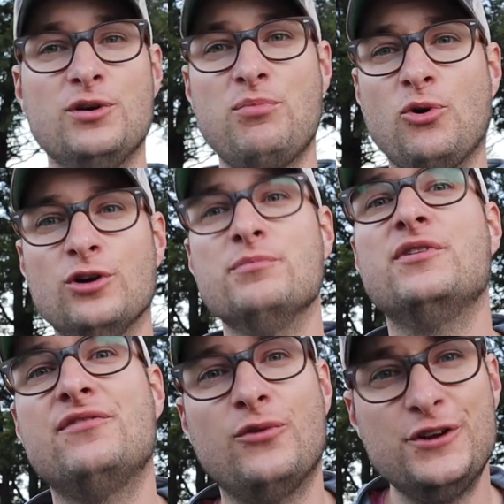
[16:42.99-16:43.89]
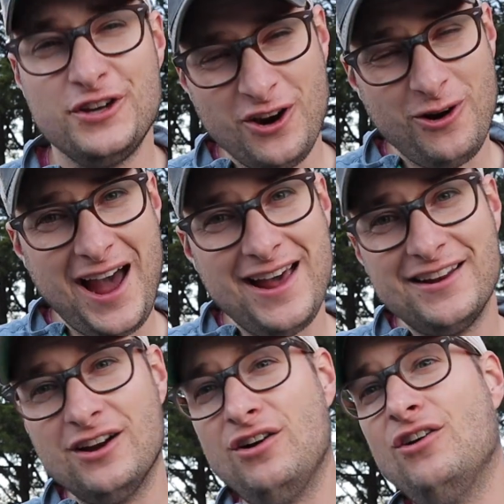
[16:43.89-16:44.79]
important before you go
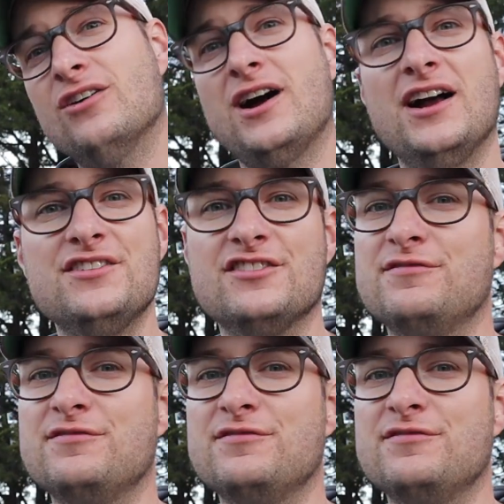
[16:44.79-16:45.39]
adding all kinds